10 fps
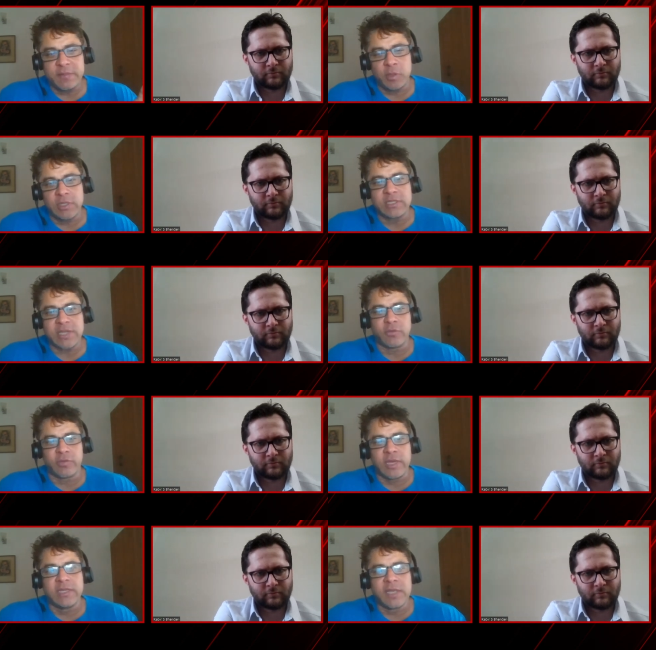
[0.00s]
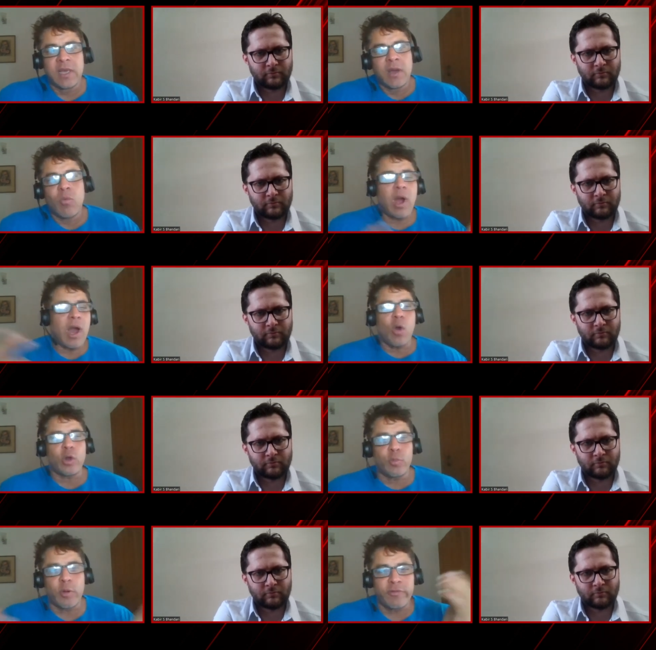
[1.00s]
Speaker 1: about these kind of things, how
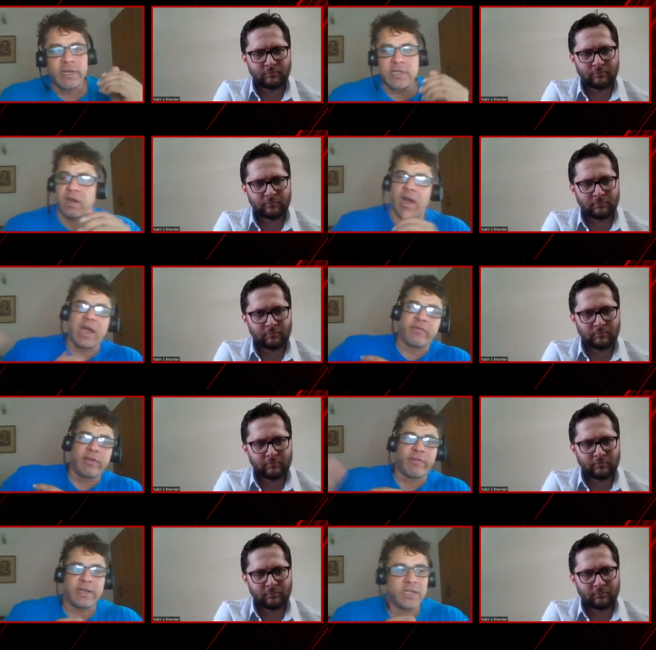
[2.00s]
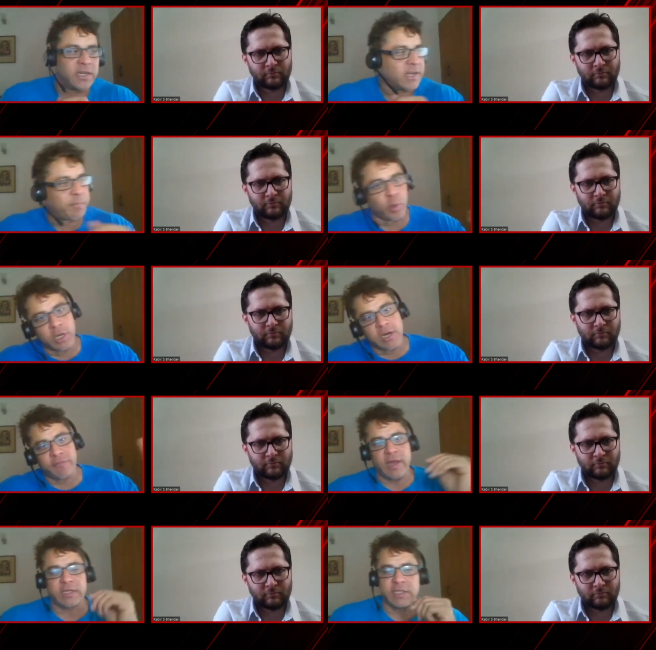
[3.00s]
can you point fingers at right-wing faction, or
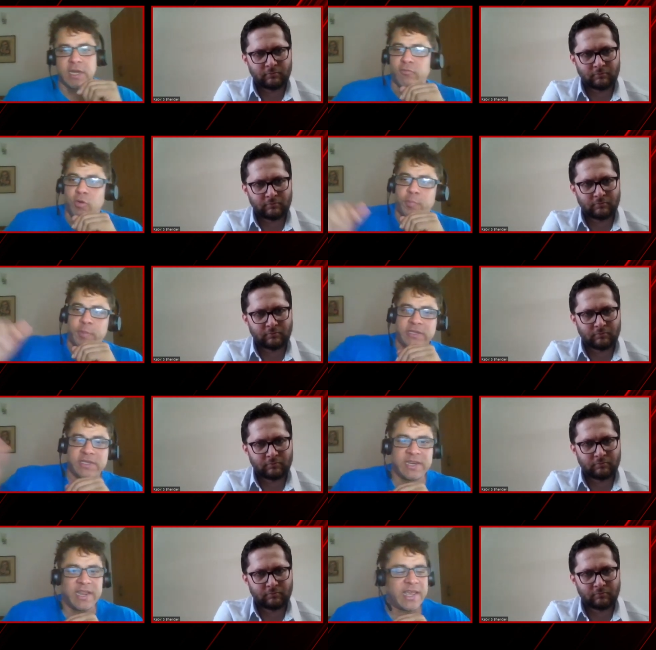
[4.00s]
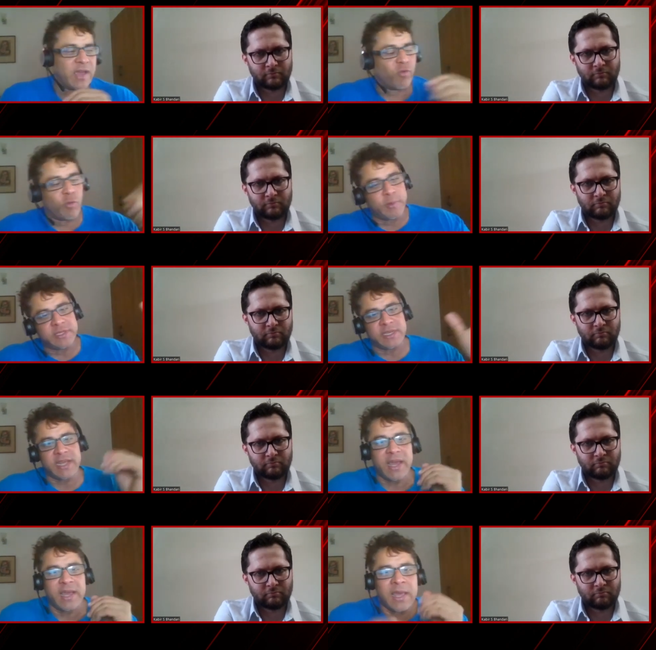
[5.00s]
political faction, or wo P C nahi hai, wo P C
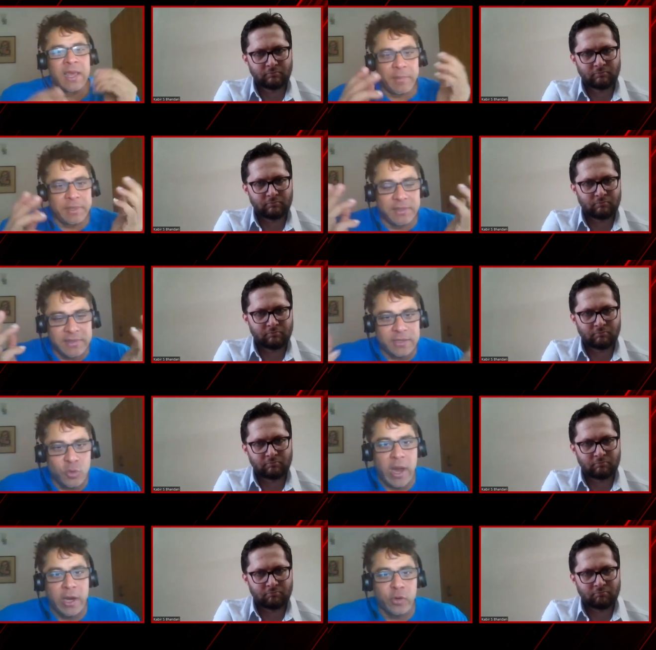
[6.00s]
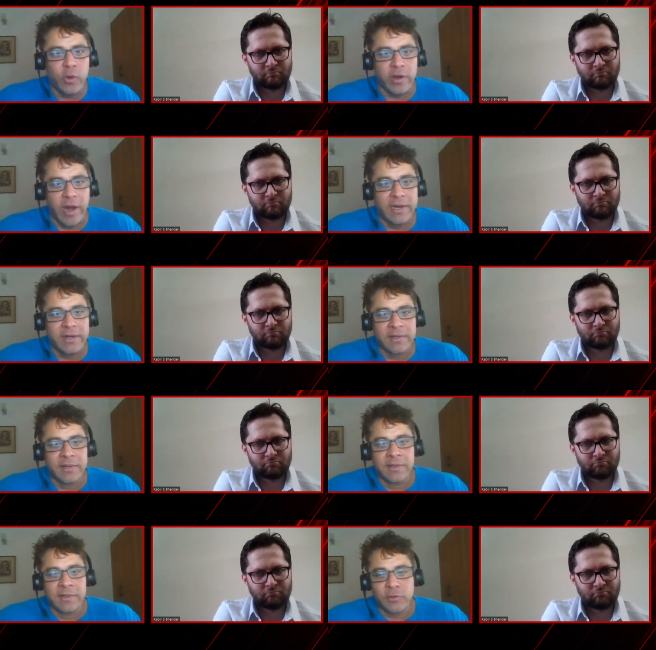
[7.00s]
nahi hai? I mean, there's no end to it, right?
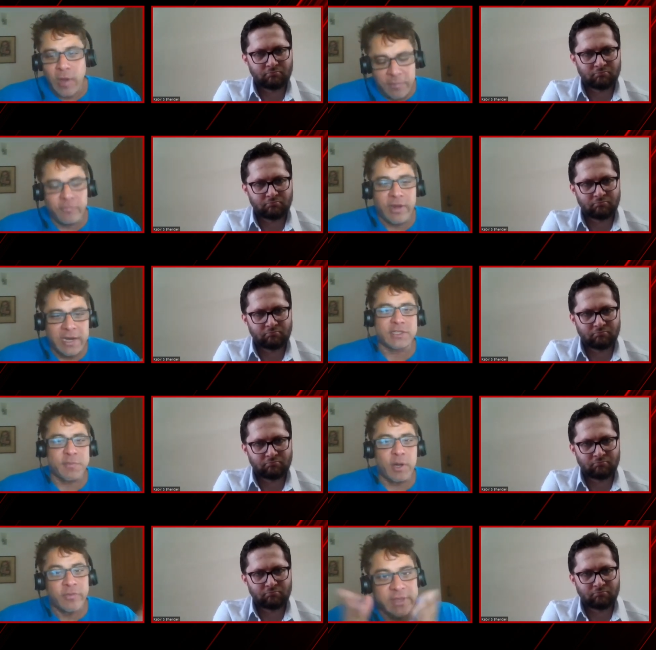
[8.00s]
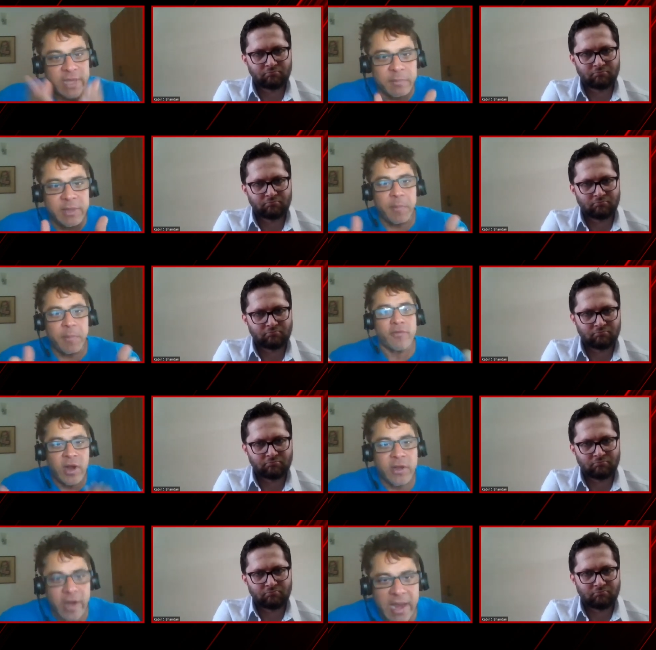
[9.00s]
So I'm very disappointed with them. They are part
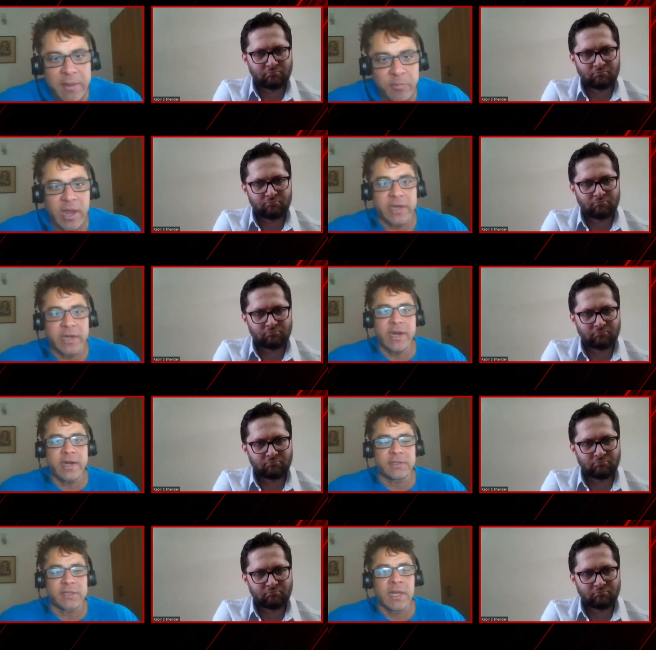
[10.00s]
of our tribe. They are entertainers.